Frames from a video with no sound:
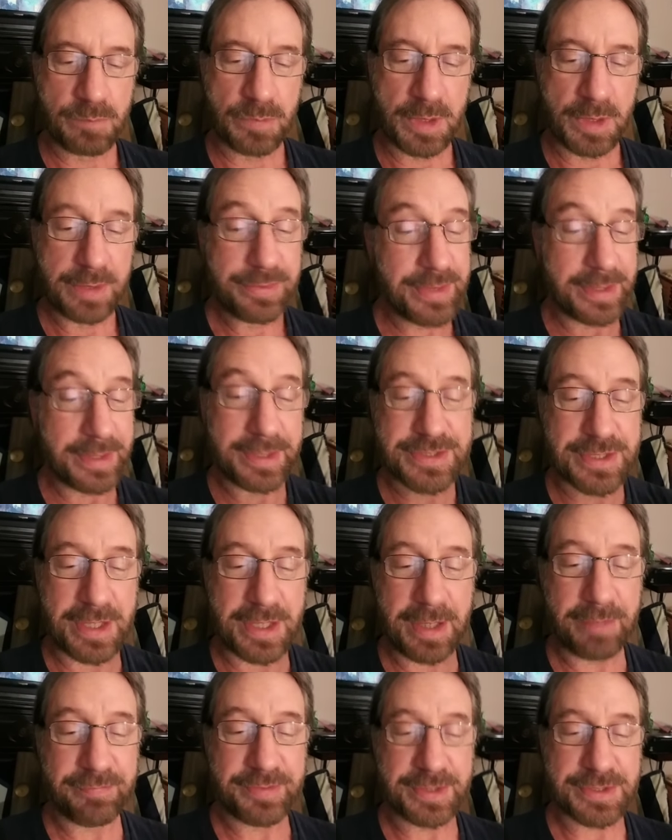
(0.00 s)
then it's
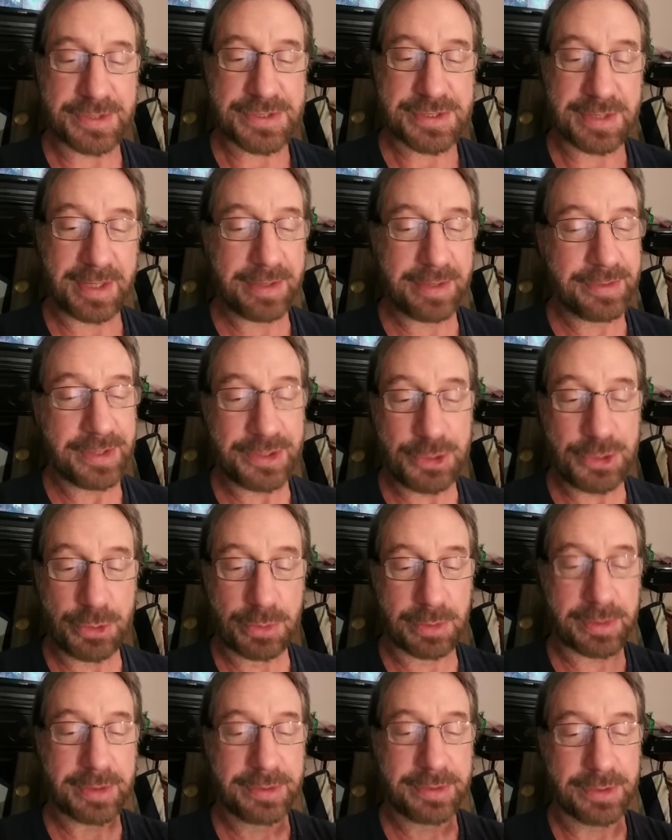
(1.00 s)
obvious. And then you
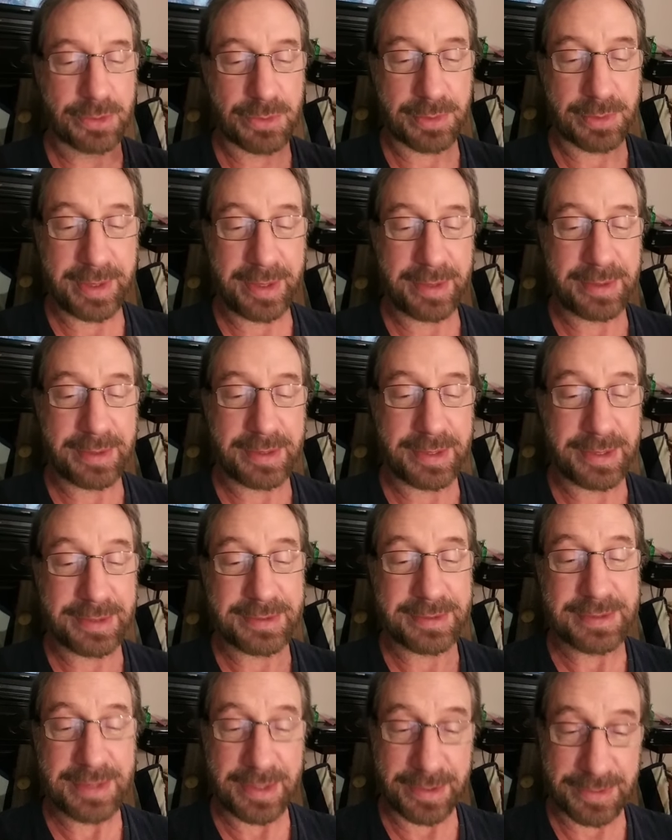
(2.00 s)
look in the Quran,
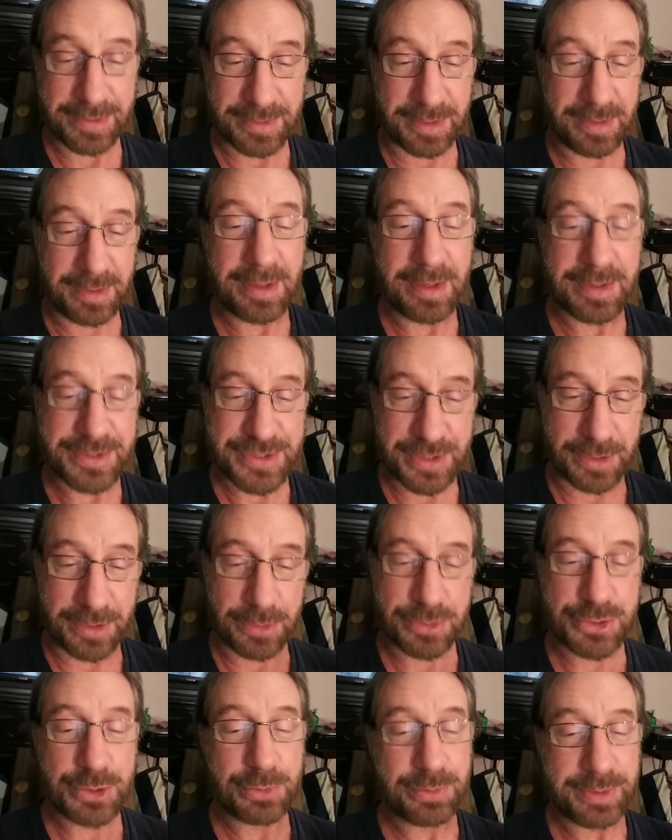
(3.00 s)
and Allah
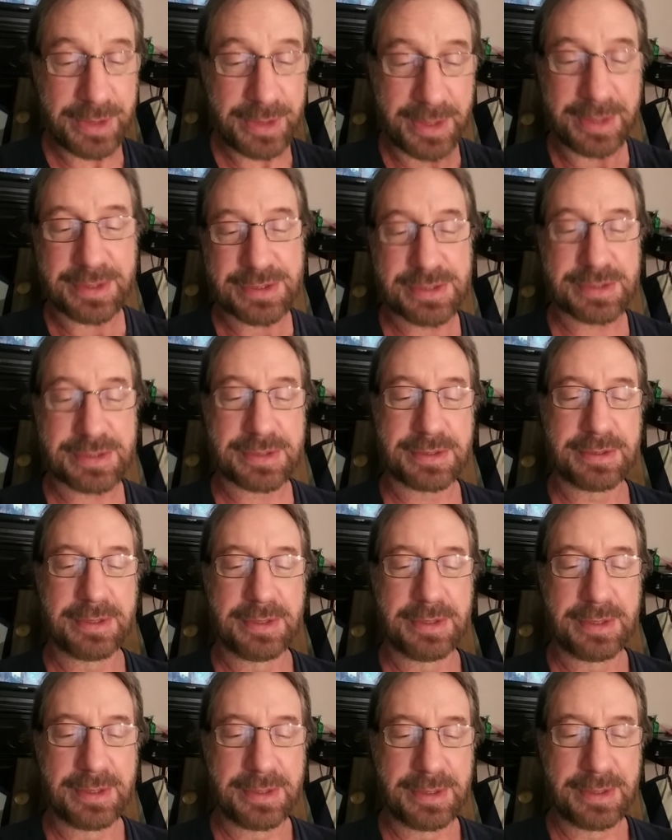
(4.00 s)
tells you, yes,
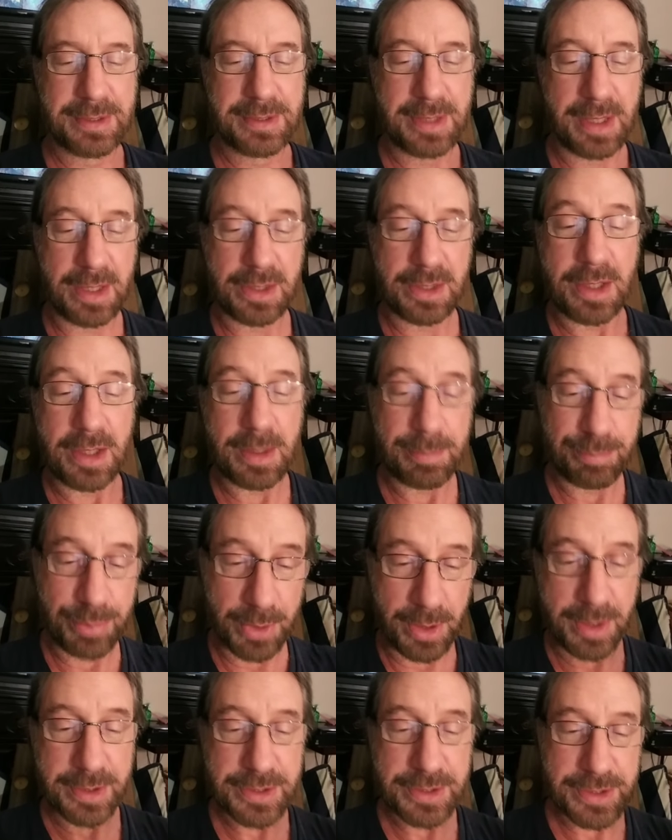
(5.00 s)
Allah
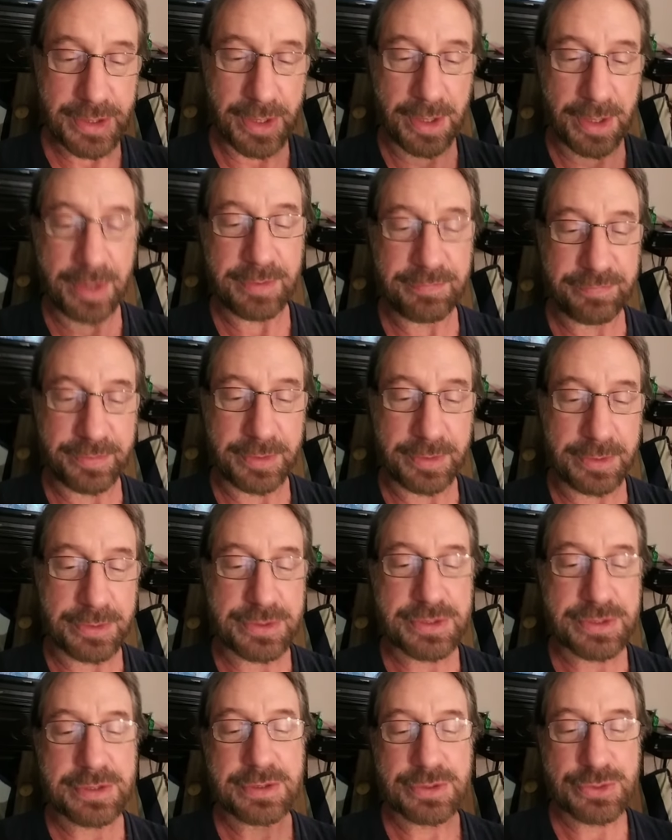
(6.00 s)
brought
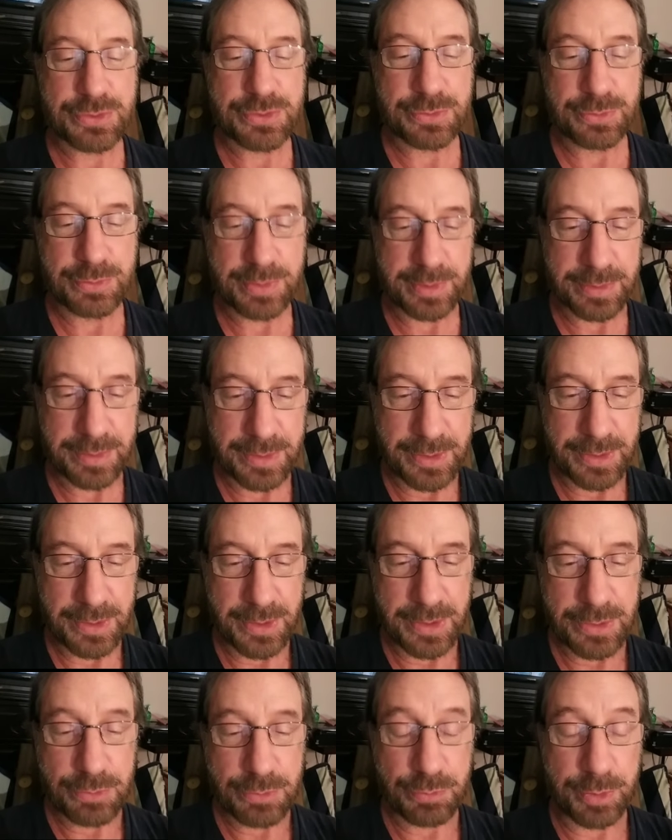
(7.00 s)
converts to
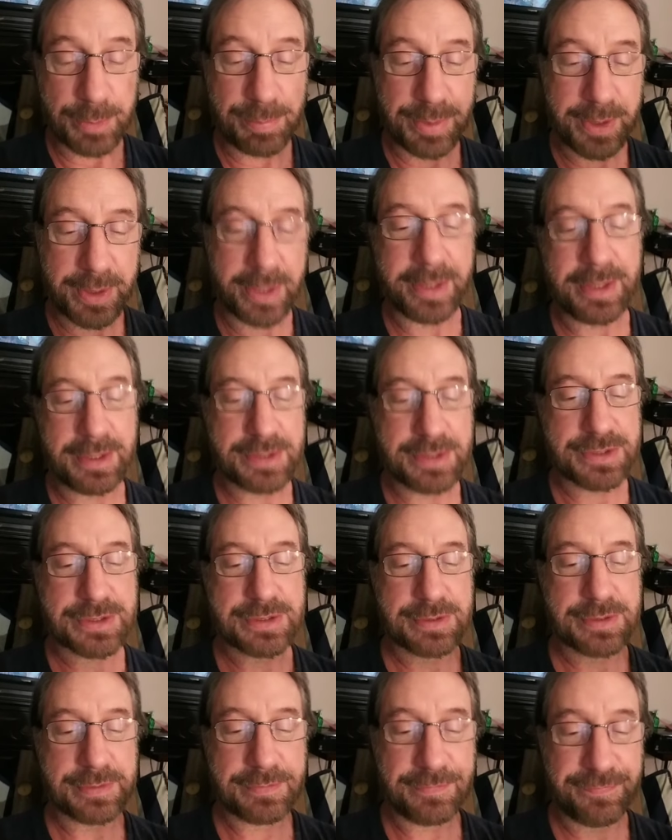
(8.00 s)

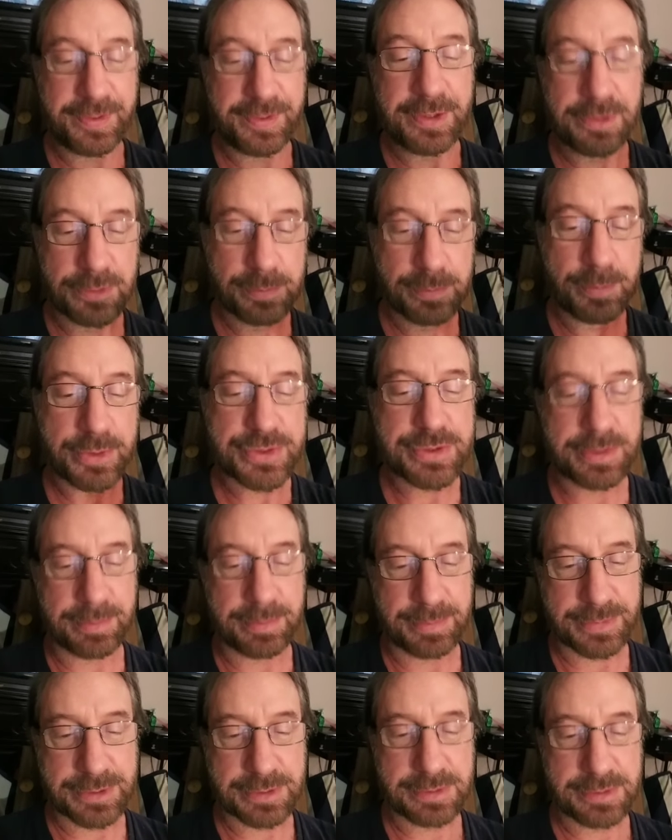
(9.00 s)
replace failed
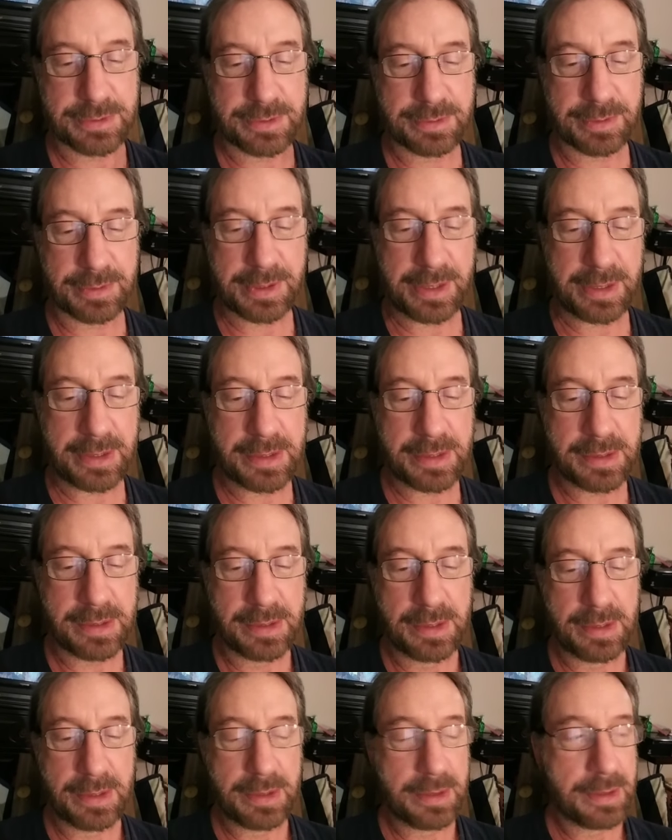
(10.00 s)
Muslims, okay?
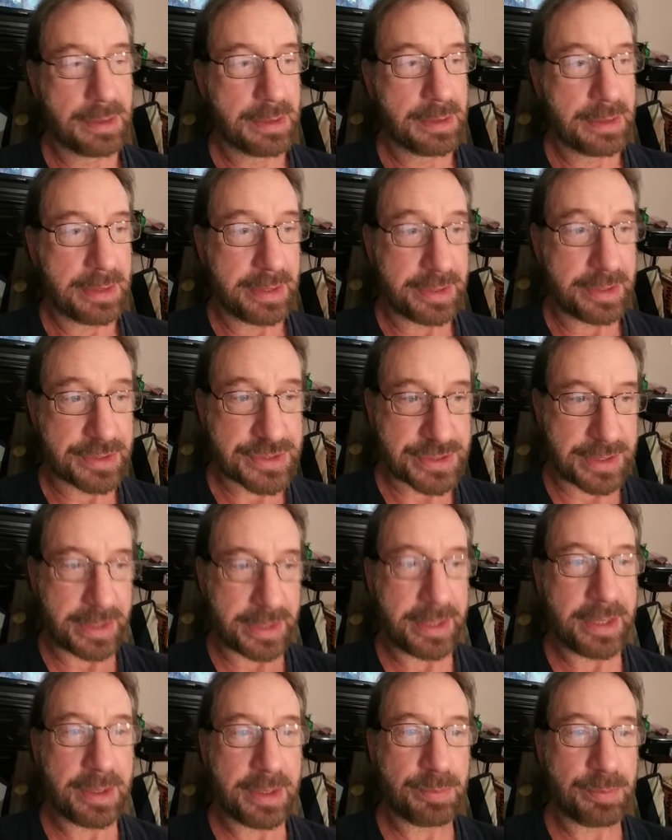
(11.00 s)

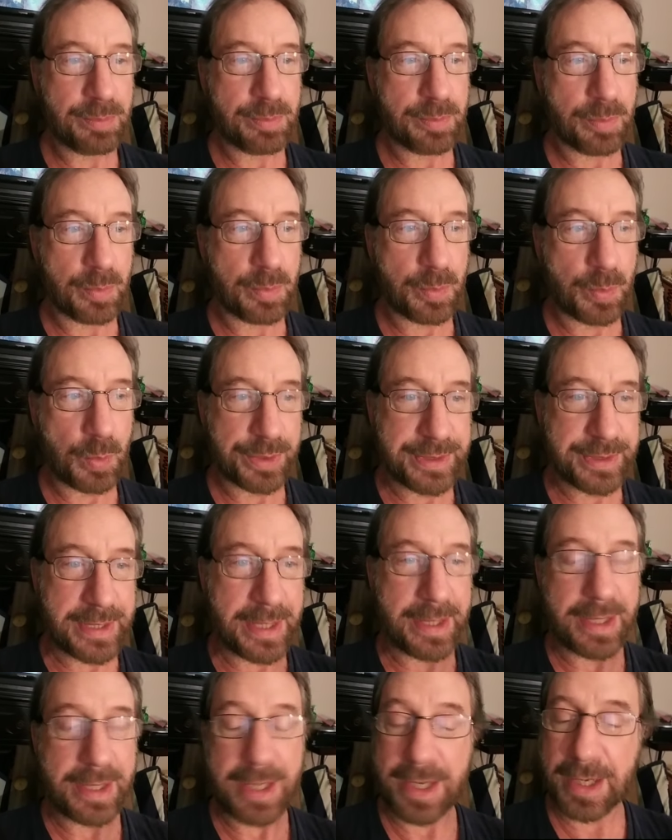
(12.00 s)
Islam will
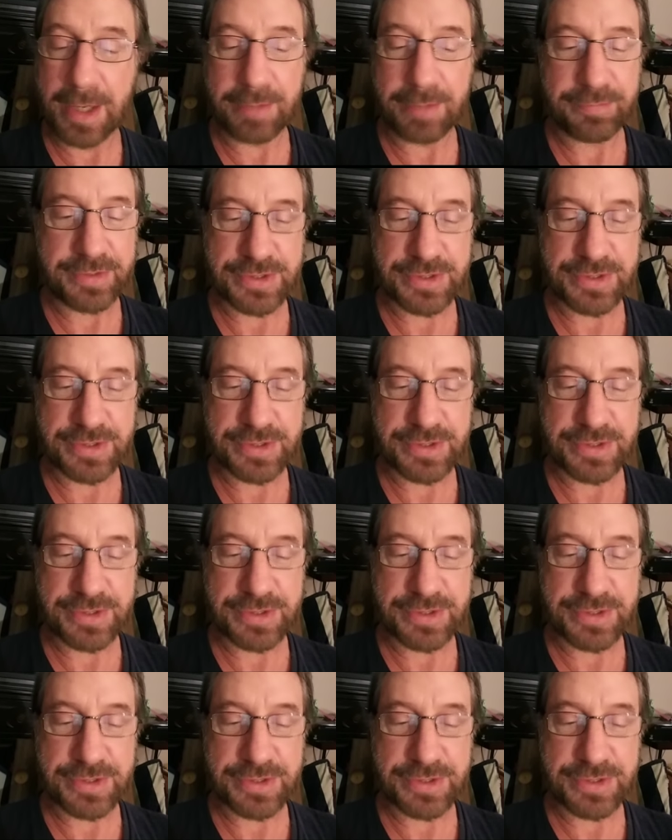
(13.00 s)
not have a